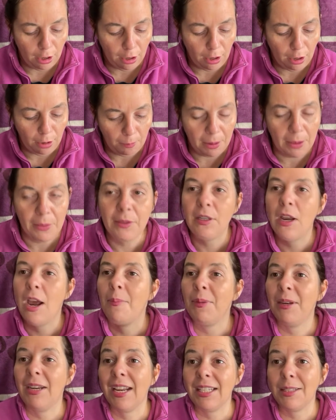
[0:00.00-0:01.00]
by the time
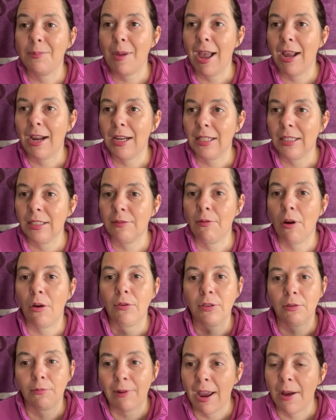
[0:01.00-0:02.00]
the next market
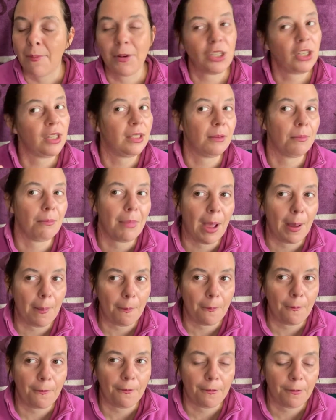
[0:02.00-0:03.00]
rolls around, which is a
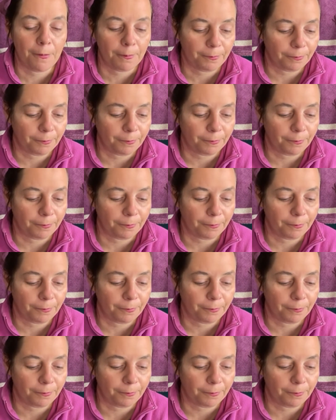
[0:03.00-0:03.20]
month,